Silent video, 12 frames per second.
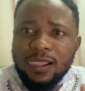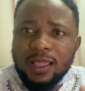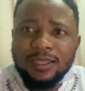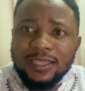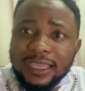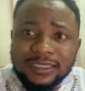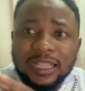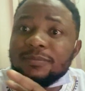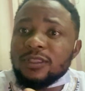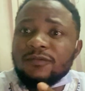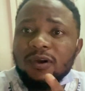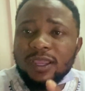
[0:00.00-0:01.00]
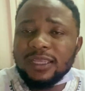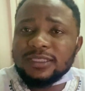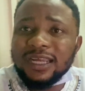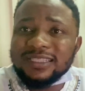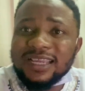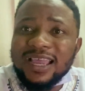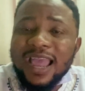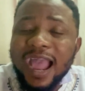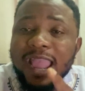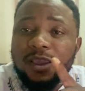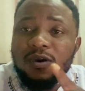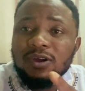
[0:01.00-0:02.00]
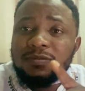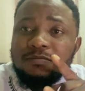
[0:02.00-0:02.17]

Yes, let me not forget that. I got